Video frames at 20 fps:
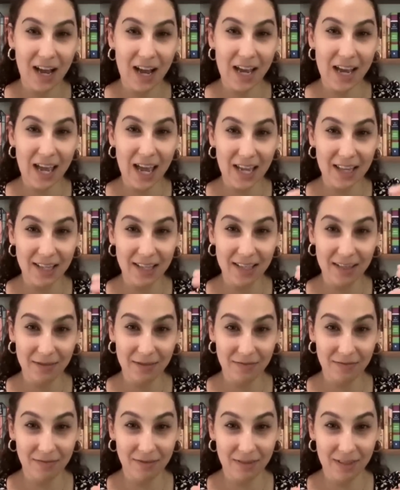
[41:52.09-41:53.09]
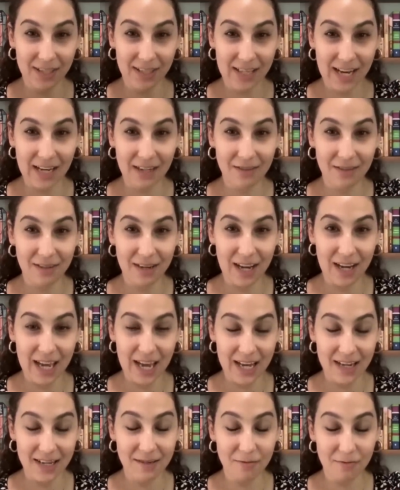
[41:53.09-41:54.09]
I had this exact, I
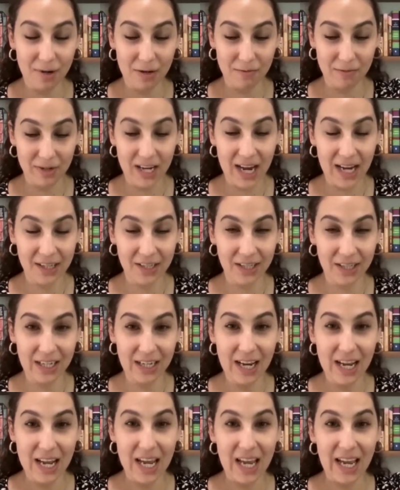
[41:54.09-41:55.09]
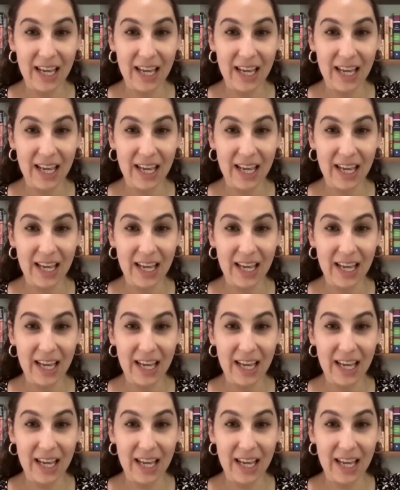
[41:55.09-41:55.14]
had a, a reaction,